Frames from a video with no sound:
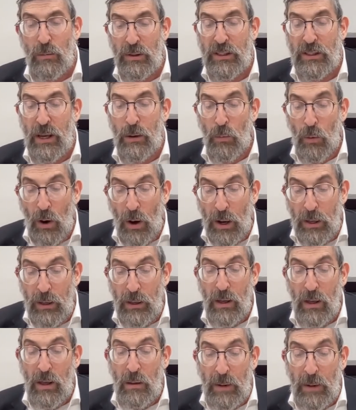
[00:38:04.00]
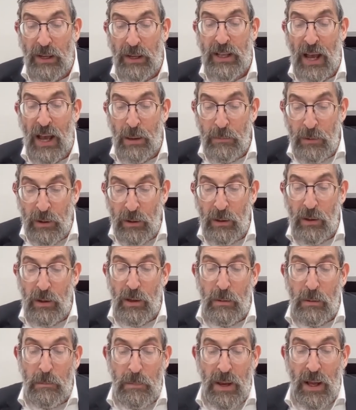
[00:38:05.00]
we'll say why? My timer.
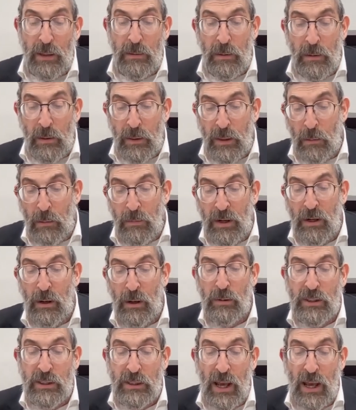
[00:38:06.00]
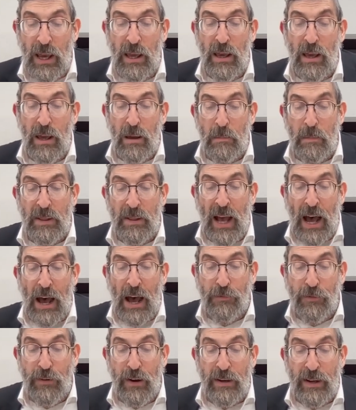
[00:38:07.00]
Now, Damino will say, "With the
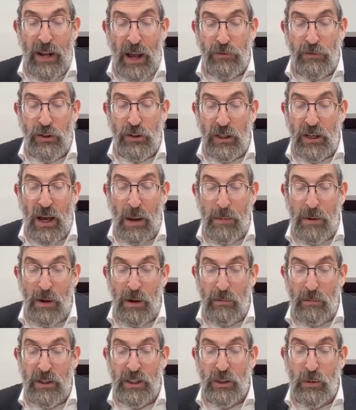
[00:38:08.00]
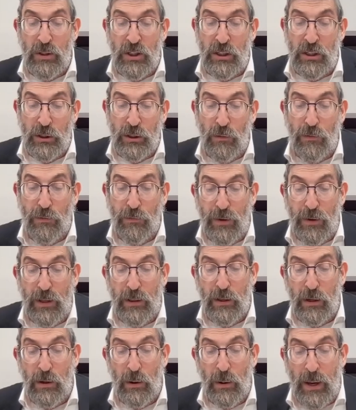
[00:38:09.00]
Afke Nafshel Gabi Oris, when she's so free
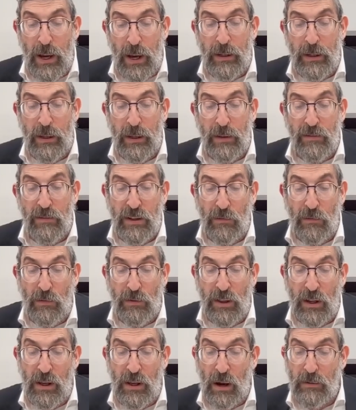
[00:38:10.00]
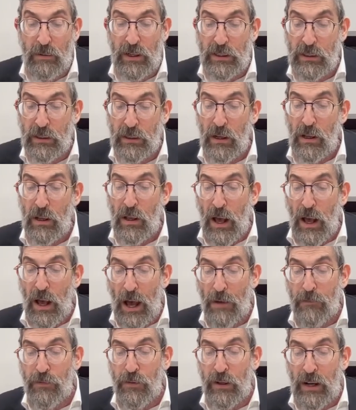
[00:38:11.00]
to go ahead and give herself up to the Oris,
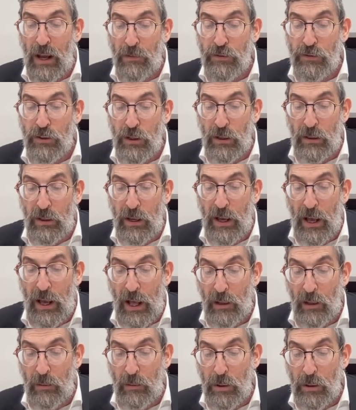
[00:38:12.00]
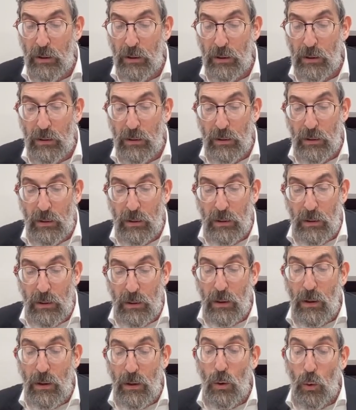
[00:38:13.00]
Afke Nafshel Alma."
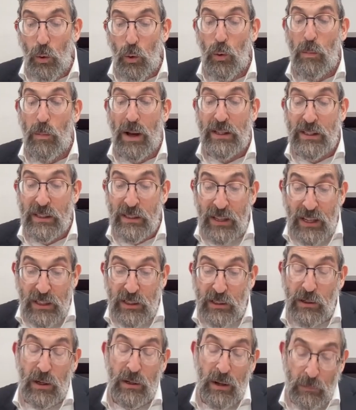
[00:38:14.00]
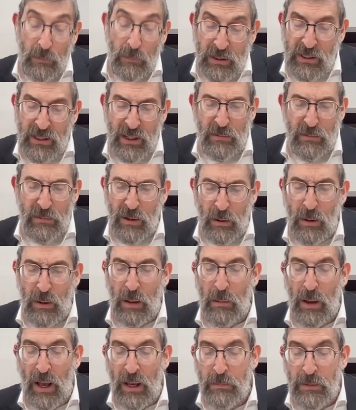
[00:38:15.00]
Umas Nisan, we'll see.
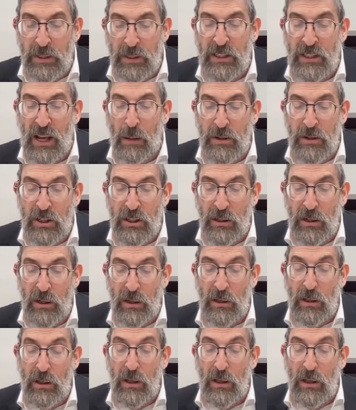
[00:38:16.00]
No, our Mishnah